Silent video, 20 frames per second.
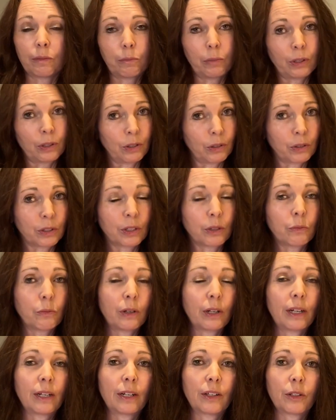Put those in
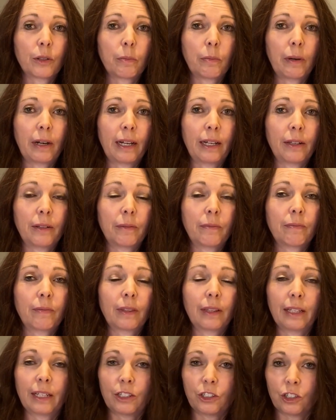another pile.
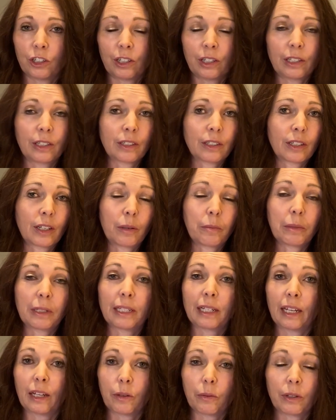Let your kids come and
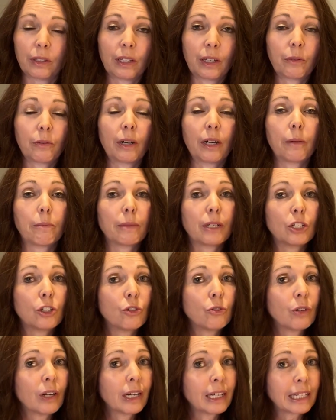take what they want, but
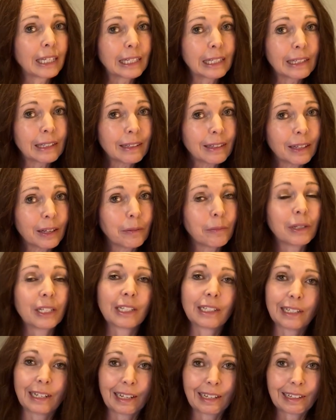do not guilt them
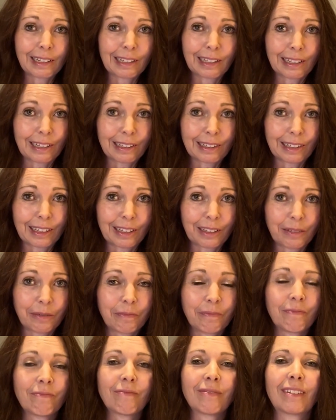into taking anything.
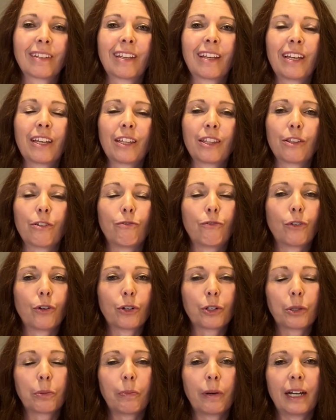The
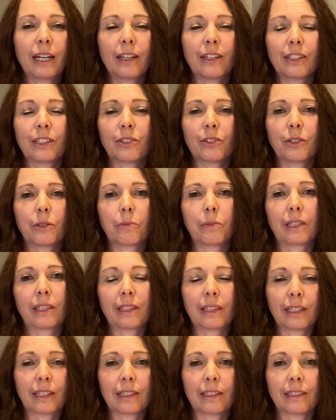fourth pile is going to be
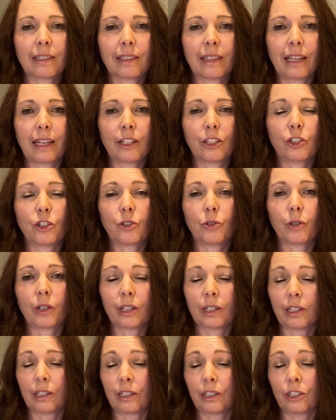things that you are
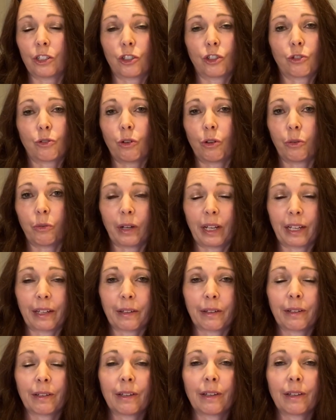going to just throw away.